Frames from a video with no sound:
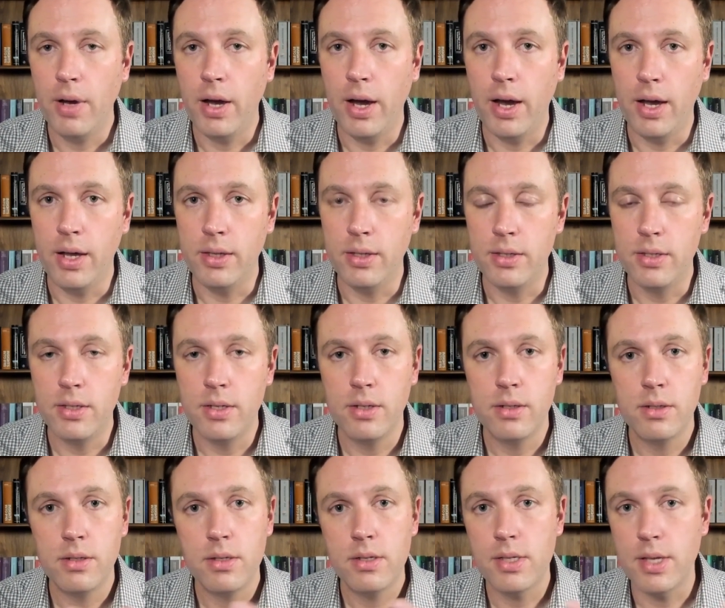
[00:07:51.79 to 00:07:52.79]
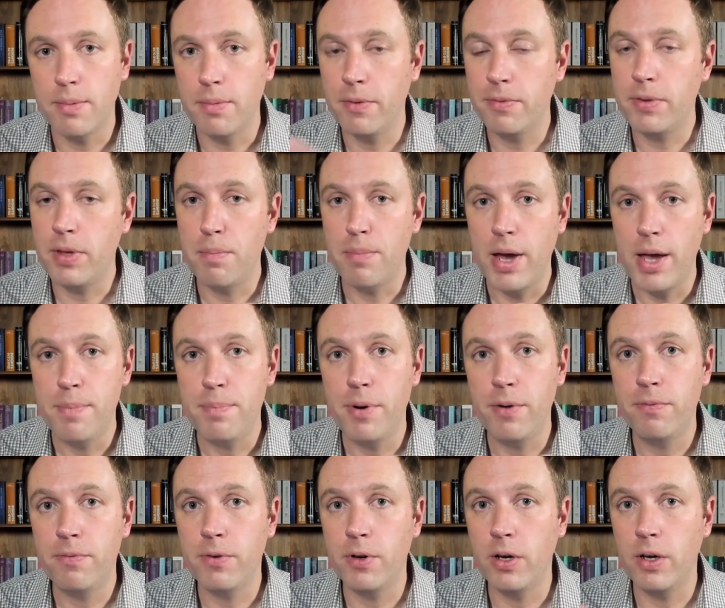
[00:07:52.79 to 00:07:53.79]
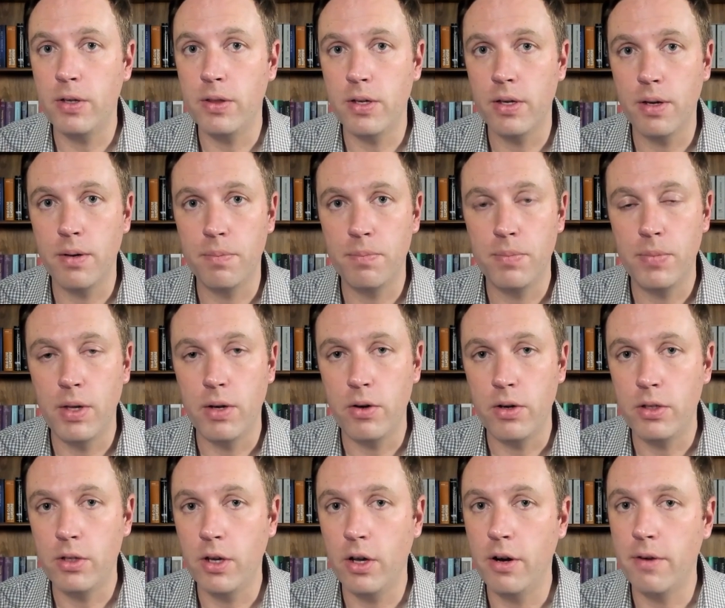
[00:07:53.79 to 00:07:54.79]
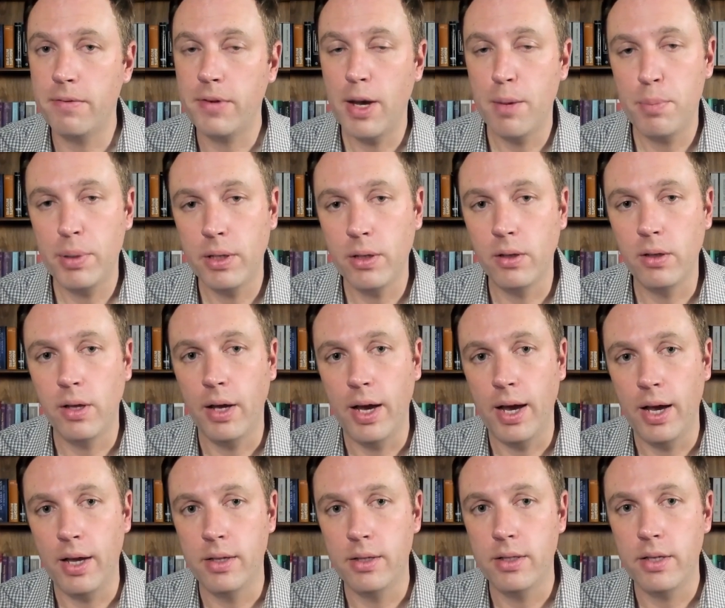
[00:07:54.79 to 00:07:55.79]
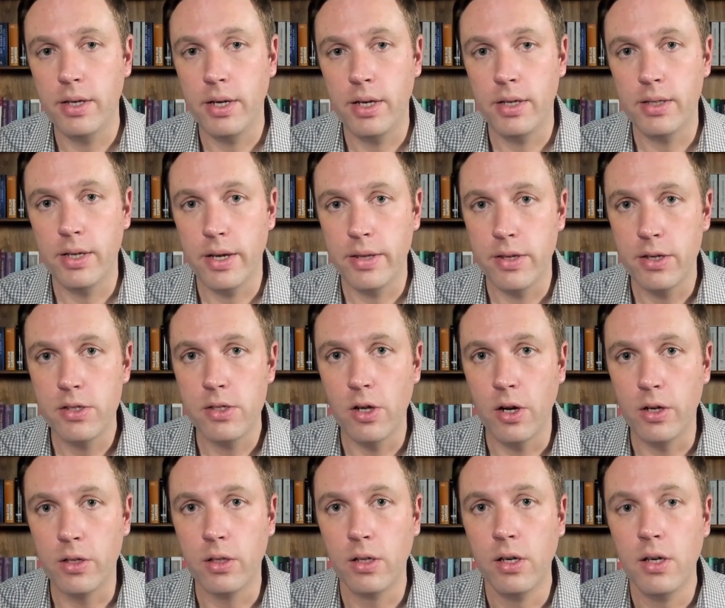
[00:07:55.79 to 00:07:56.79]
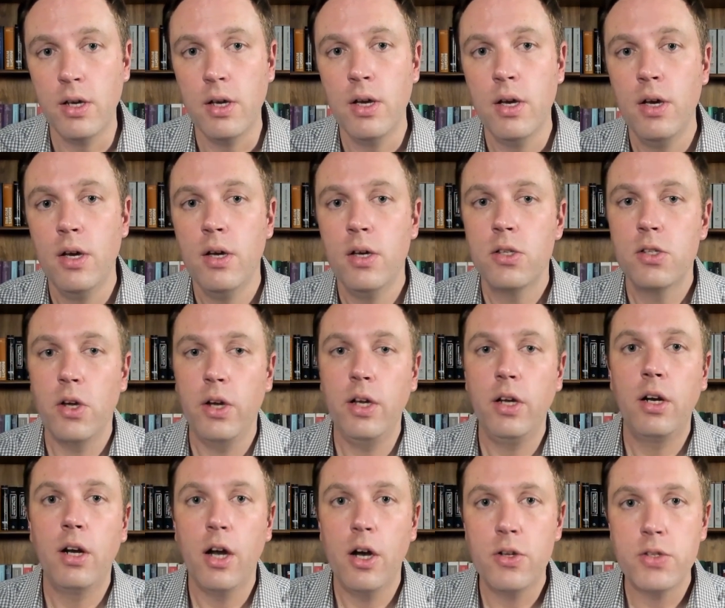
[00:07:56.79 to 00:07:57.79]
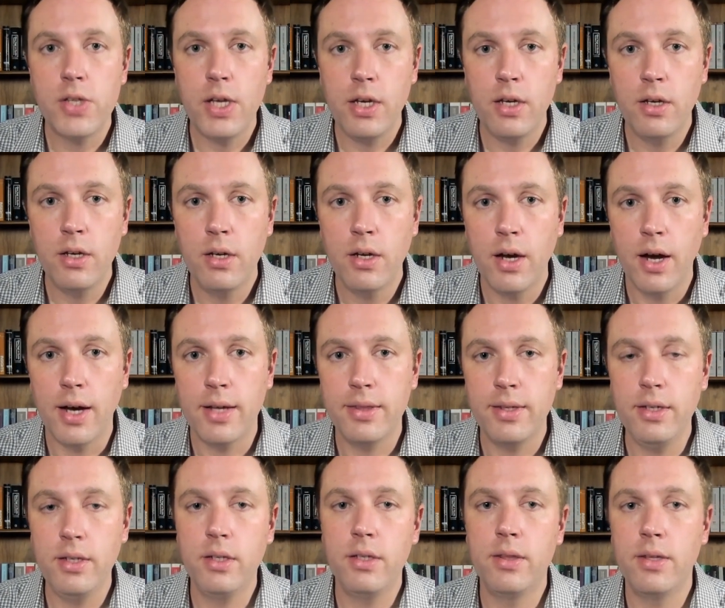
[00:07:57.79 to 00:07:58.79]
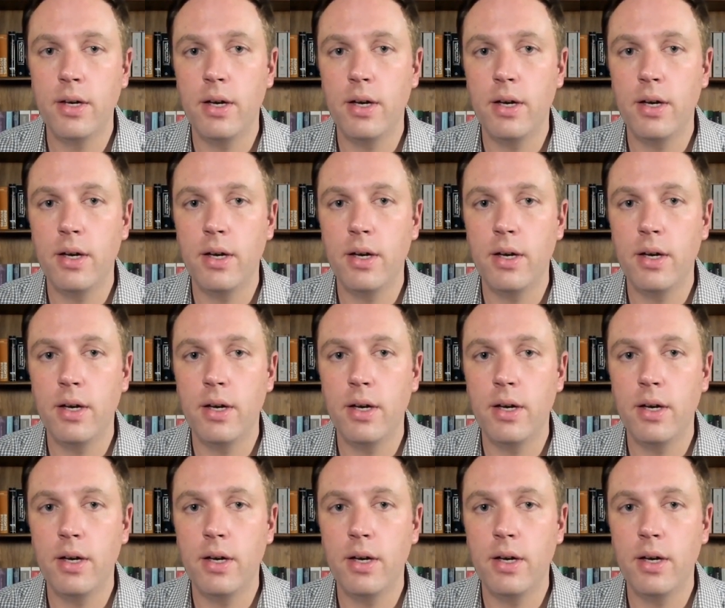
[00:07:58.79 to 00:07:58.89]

And some of them may prefer the return of capital and others not. So in closing, I think